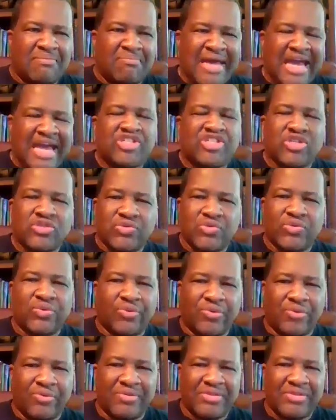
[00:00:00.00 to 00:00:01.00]
matching
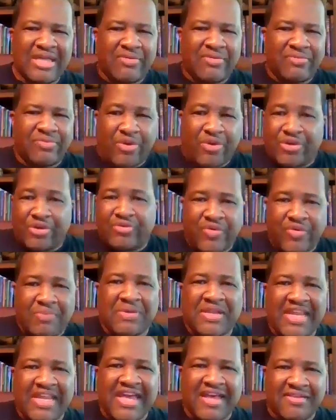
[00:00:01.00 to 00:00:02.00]
tool that Royal
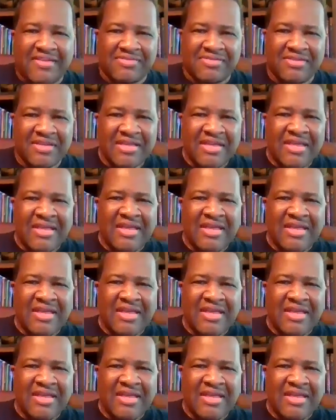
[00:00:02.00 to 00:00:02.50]
Caribbean has.